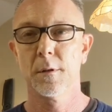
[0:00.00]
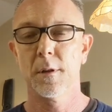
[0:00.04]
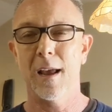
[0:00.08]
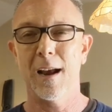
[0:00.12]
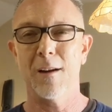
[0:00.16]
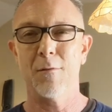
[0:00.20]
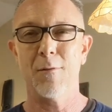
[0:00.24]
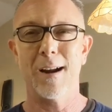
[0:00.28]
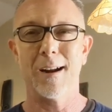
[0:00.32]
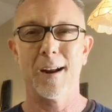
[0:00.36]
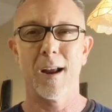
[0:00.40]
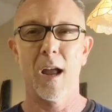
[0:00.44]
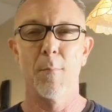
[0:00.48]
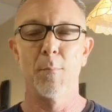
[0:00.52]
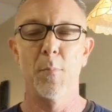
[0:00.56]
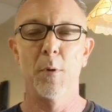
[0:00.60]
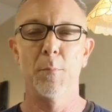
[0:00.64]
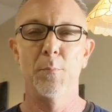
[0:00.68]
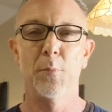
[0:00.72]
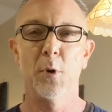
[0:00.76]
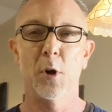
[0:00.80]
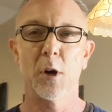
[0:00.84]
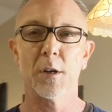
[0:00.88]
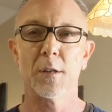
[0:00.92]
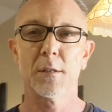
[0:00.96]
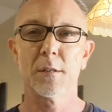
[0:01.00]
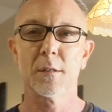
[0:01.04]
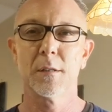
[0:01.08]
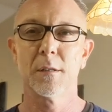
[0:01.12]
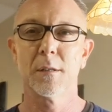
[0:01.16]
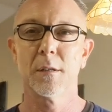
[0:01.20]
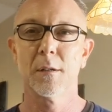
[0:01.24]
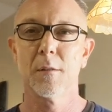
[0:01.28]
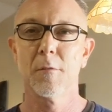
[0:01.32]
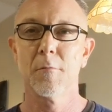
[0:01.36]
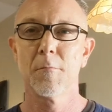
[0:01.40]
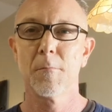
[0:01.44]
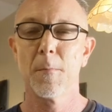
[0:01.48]
I read a couple books
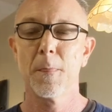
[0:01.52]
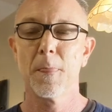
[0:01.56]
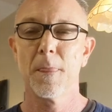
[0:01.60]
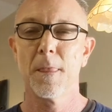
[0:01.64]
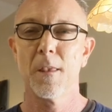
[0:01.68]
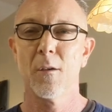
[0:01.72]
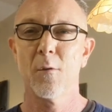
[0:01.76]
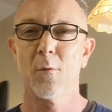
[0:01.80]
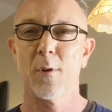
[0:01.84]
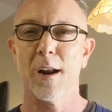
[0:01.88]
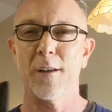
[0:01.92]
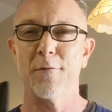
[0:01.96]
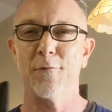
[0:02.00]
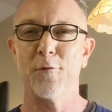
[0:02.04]
when I